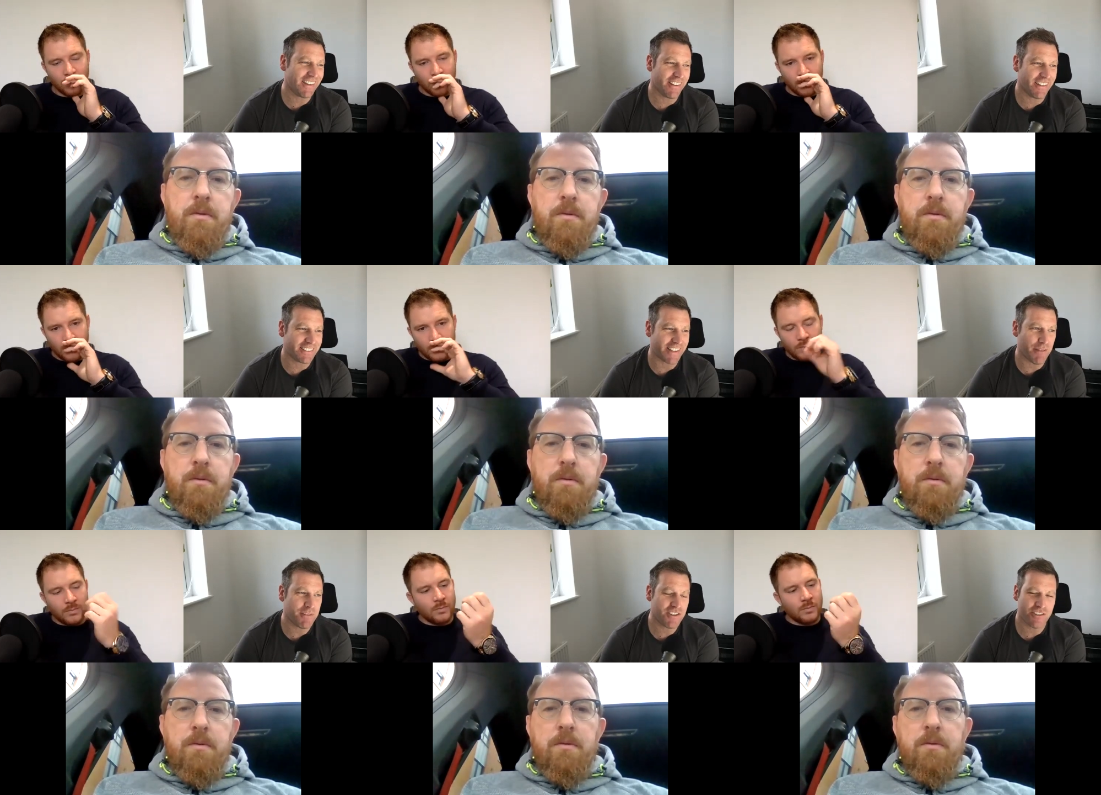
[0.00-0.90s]
Speaker 1: they're
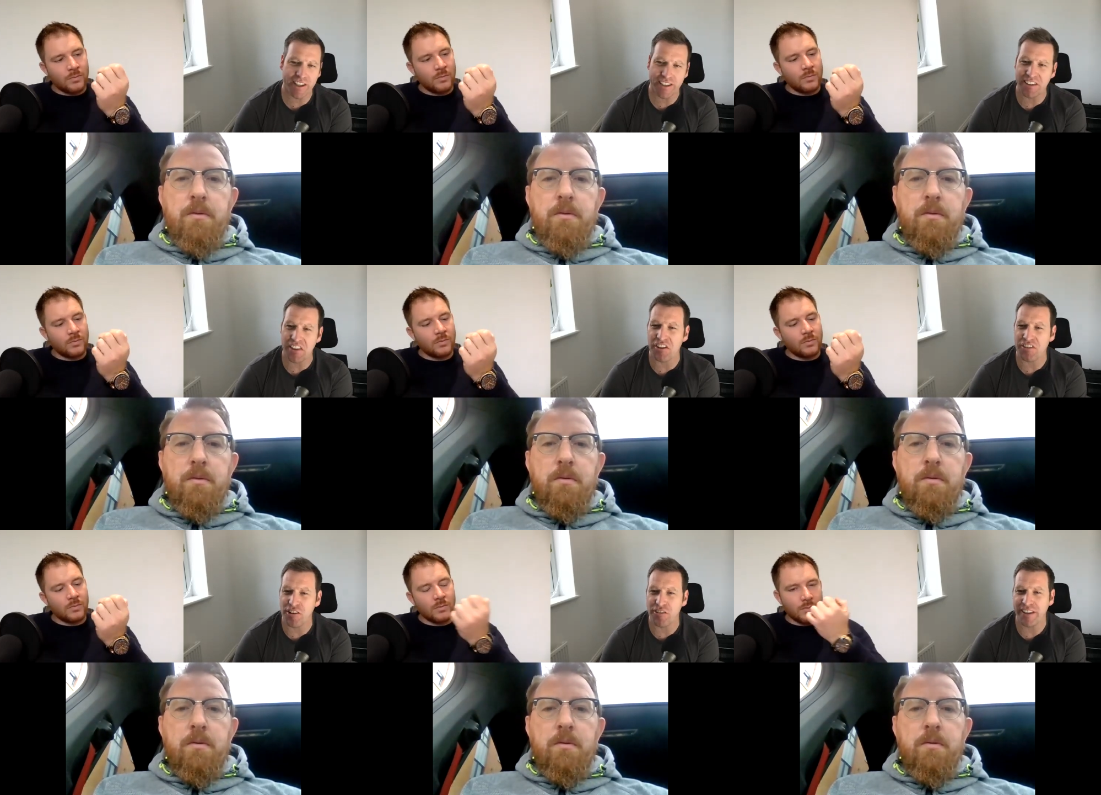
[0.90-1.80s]
demonstrating that they're not